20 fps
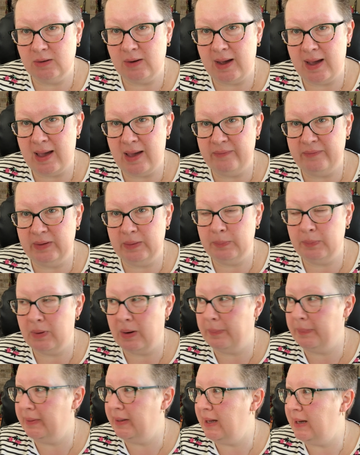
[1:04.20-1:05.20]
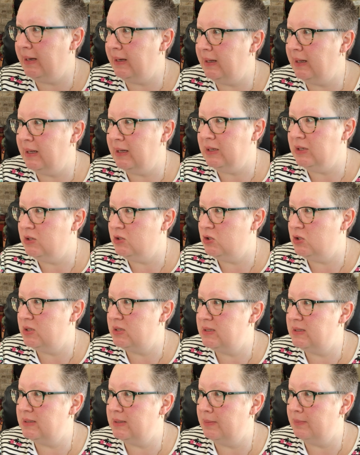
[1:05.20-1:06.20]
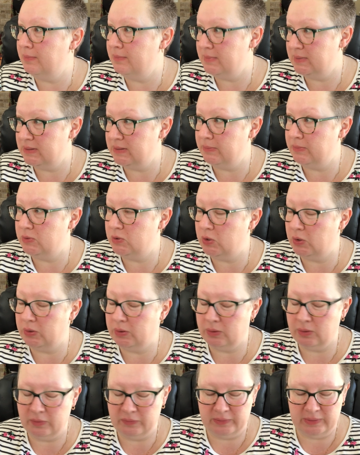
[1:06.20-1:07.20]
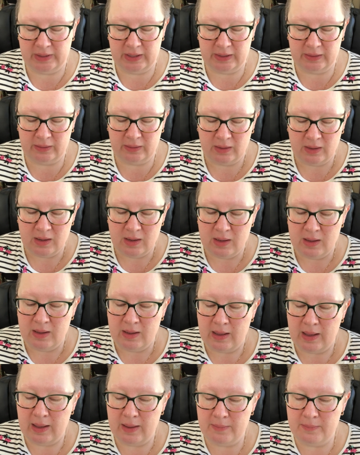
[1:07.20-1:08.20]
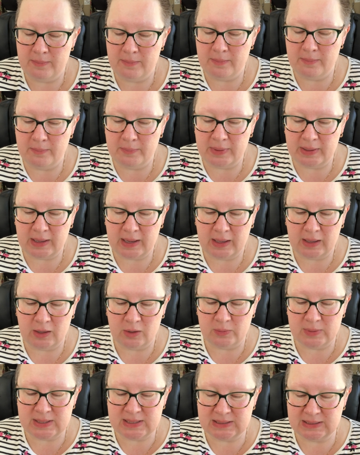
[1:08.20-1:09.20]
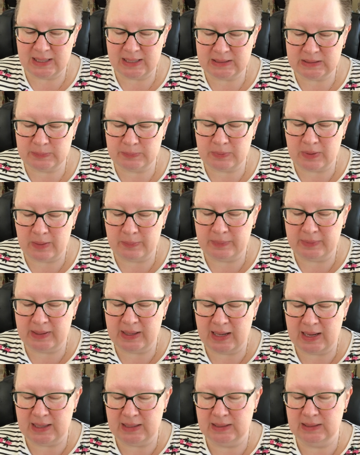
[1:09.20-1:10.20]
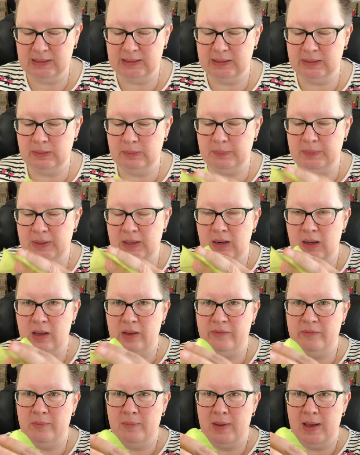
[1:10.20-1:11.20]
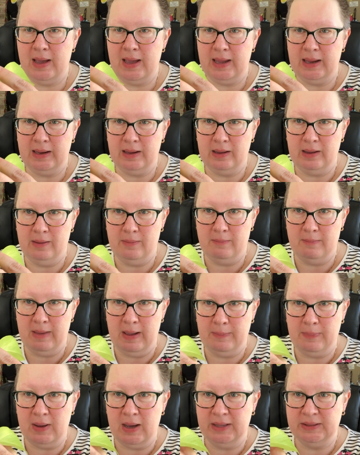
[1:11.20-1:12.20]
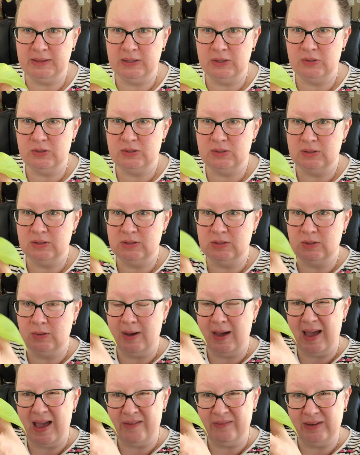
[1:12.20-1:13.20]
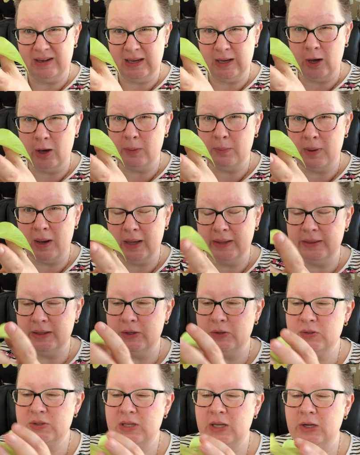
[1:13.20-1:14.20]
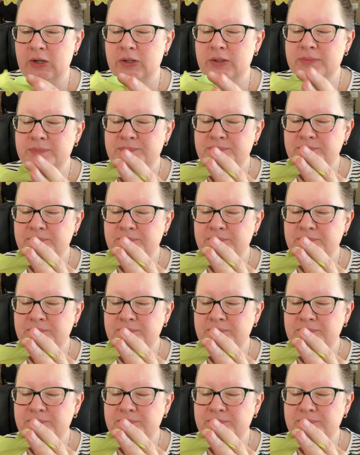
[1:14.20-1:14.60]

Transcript: I have it propagating in just some dirt over there. But I always like to propagate a little bit of my, my pothos, and so I have a neon pothos here.